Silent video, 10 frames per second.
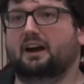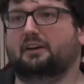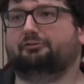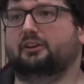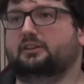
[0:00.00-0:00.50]

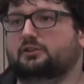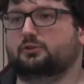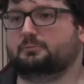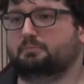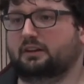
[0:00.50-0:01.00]
I think
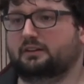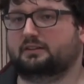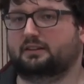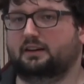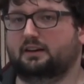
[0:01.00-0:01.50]

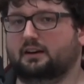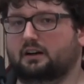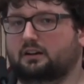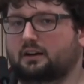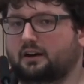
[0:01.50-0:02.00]
usability
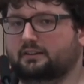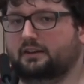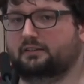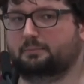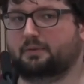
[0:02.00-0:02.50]
a lot
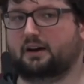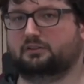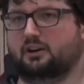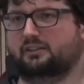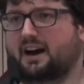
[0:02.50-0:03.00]
is
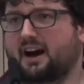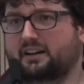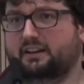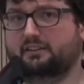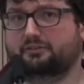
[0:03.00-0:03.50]
about not
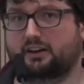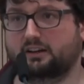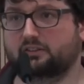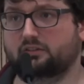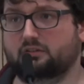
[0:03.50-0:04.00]
hiding
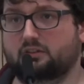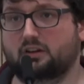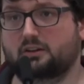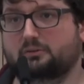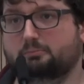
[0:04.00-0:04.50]
things,
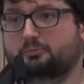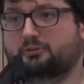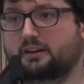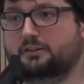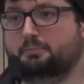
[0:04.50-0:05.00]

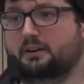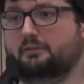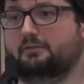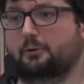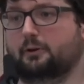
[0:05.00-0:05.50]
things
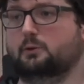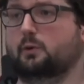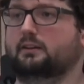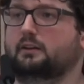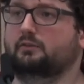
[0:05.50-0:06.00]
being very
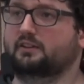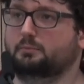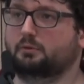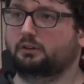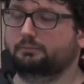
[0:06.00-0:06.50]
quickly
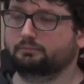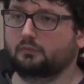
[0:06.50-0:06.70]
visible.